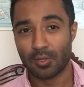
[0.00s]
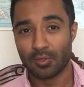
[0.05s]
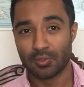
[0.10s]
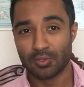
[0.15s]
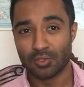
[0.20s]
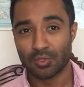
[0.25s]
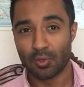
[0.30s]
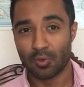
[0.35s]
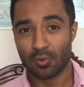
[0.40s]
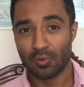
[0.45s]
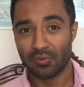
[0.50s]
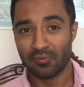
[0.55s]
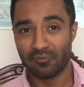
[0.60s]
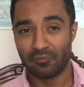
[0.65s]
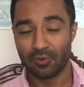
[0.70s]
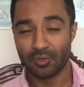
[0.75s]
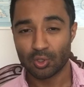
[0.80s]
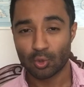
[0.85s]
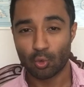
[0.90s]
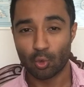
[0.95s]
So the
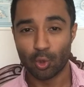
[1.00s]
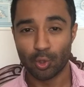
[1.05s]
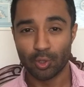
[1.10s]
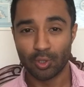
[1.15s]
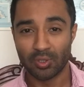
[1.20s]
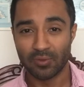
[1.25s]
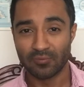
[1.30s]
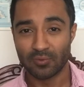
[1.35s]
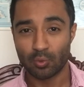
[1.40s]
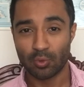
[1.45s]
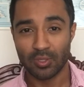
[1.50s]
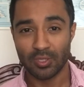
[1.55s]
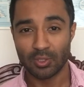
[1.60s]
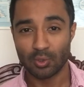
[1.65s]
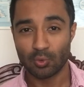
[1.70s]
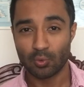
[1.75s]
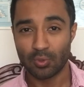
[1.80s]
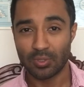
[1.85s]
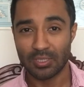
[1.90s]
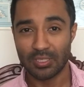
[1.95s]
first quarter of
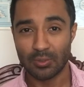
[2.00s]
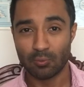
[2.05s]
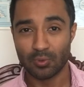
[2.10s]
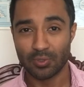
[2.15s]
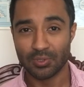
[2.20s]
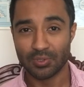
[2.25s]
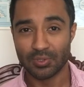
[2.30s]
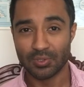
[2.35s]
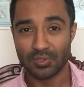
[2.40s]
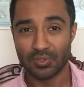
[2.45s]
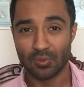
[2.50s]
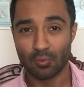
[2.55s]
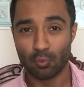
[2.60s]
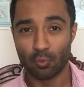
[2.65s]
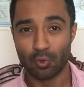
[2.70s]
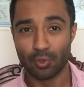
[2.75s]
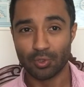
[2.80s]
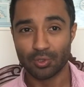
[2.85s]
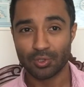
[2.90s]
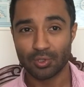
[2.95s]
2020 was the
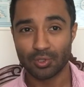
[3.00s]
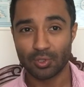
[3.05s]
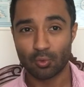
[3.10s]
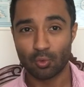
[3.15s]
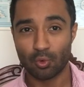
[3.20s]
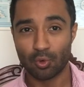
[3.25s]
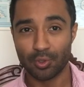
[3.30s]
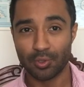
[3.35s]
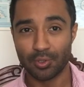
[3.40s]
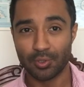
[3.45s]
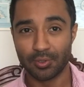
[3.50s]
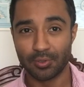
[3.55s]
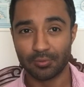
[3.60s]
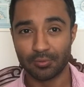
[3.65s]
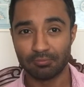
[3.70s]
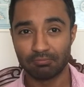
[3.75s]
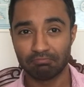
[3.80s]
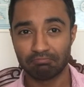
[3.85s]
worst quarter